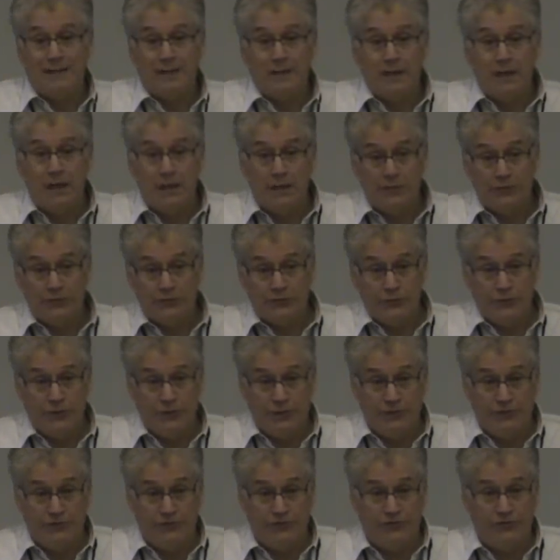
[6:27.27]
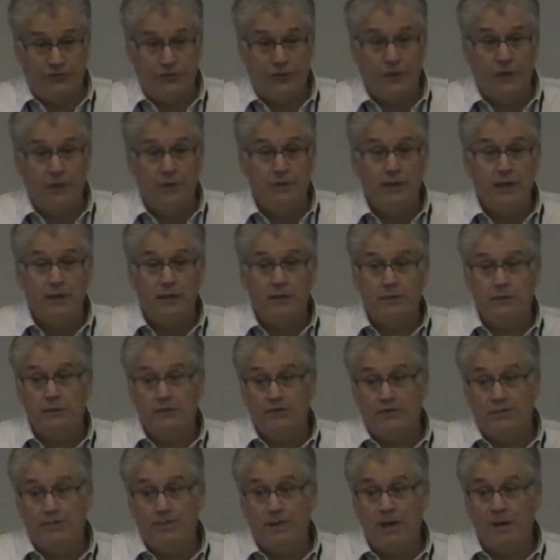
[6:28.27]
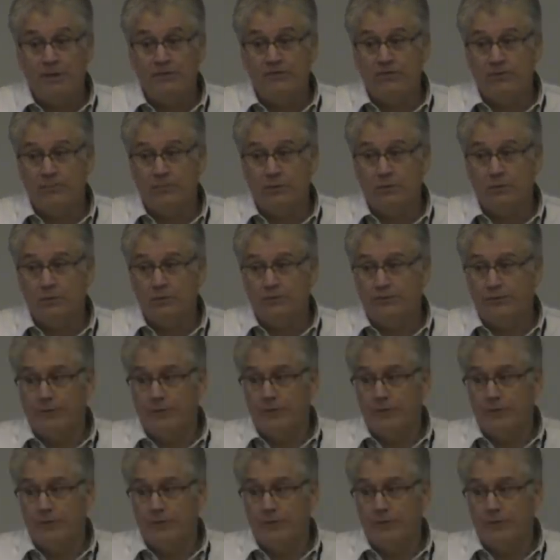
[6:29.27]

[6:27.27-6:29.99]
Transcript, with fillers: at the countries that are responsible